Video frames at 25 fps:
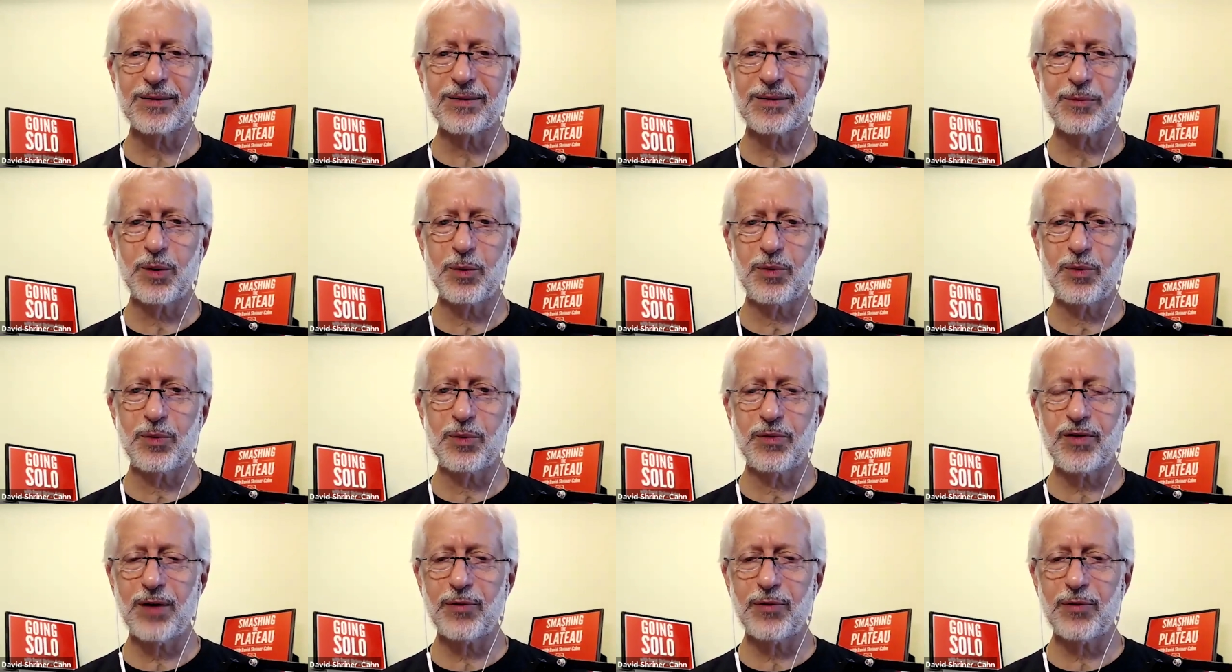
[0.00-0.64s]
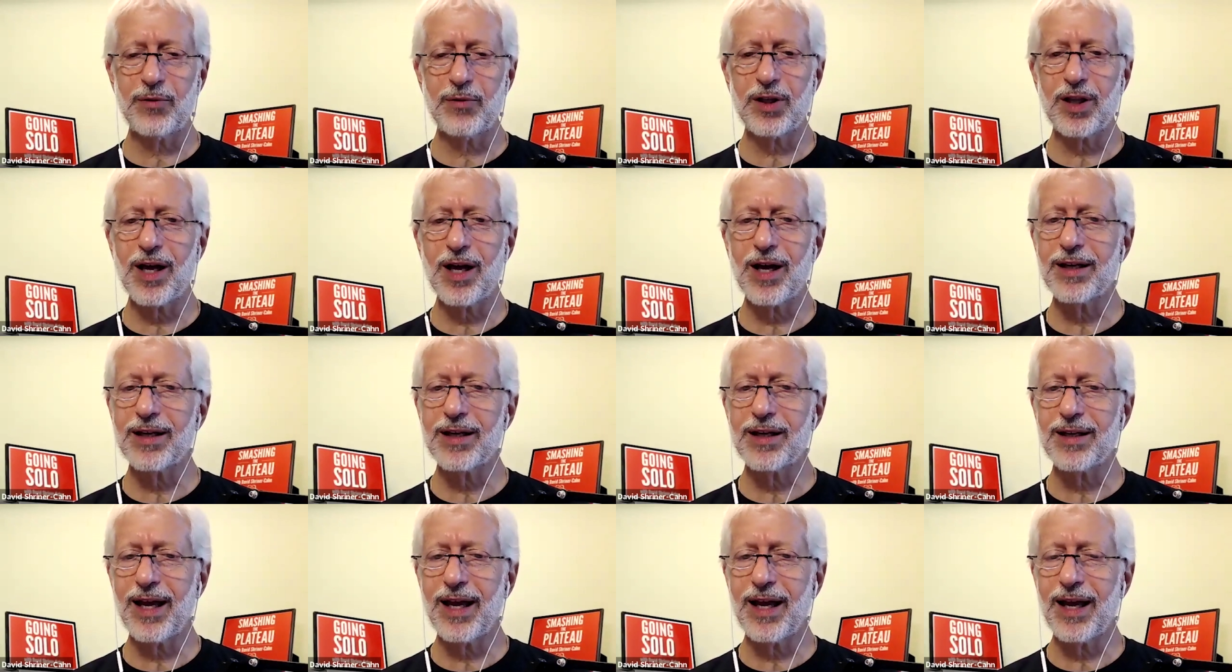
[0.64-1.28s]
We, have mm. covered a
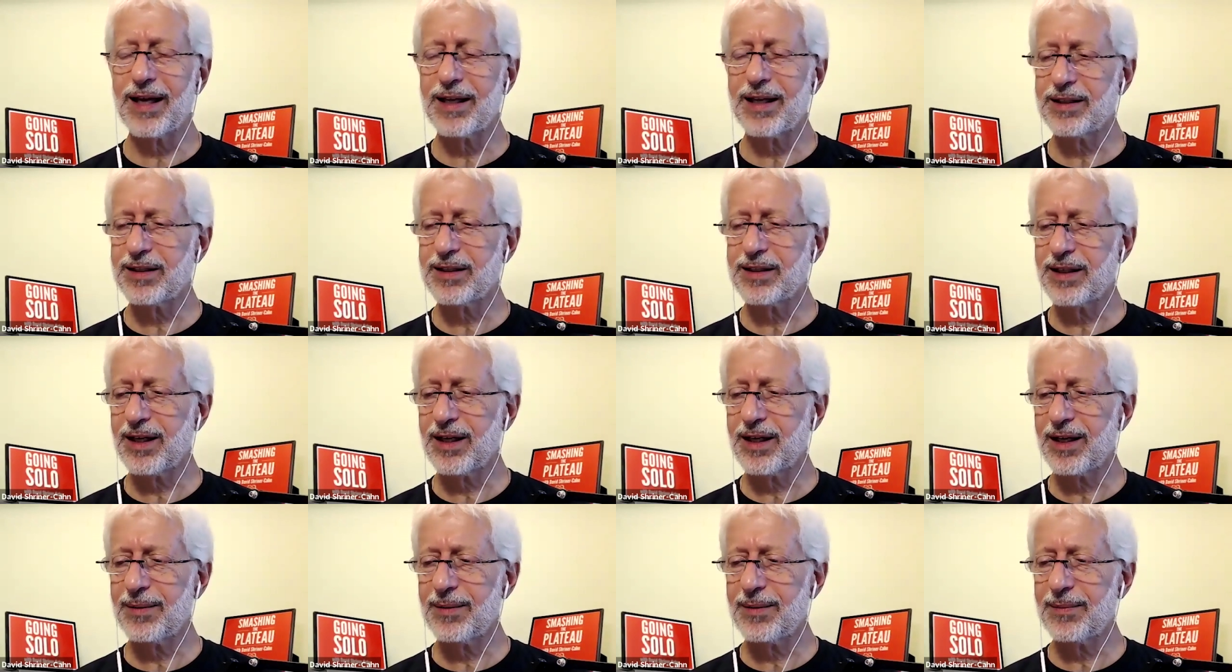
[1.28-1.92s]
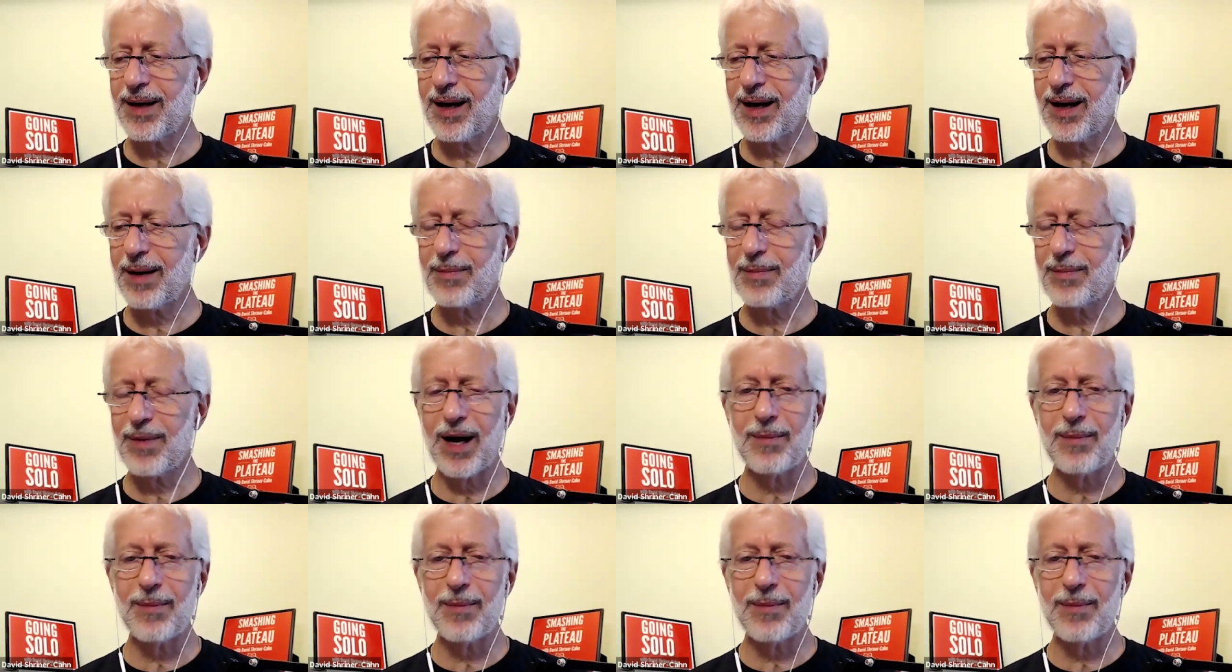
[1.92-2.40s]
lot, and um, I'm okay.